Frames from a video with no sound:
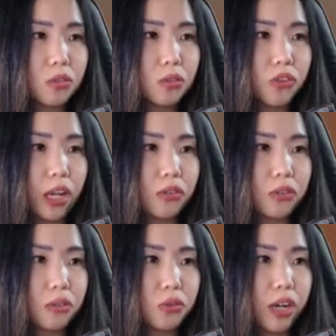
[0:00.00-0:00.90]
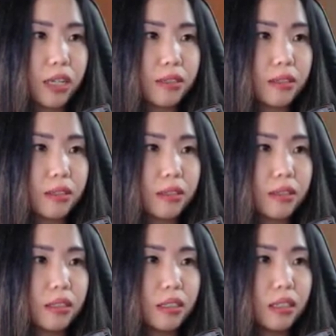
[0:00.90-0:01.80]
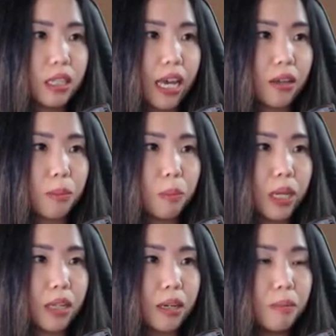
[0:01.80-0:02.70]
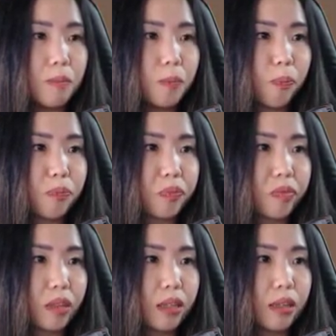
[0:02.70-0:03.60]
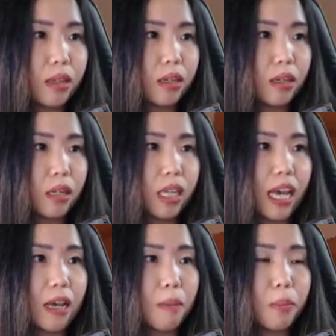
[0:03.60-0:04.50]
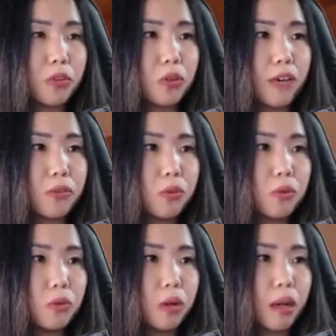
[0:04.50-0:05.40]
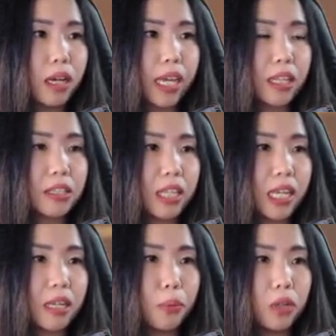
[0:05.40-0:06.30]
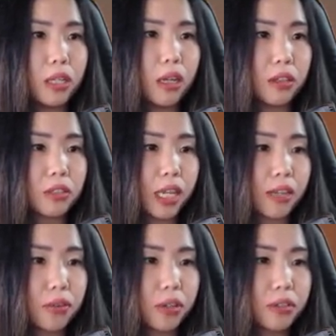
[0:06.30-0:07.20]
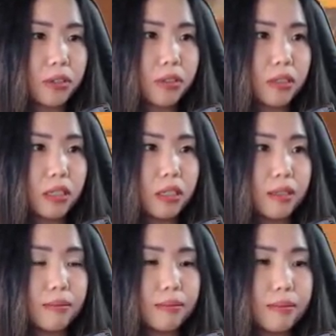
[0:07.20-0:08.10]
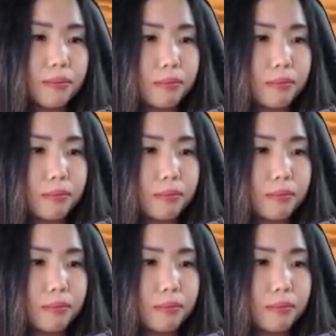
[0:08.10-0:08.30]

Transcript: Dry grass. Yeah. Can I just pull it off? Oh, I can. Yeah. But you have to get a stick, put it on the stick first. Okay.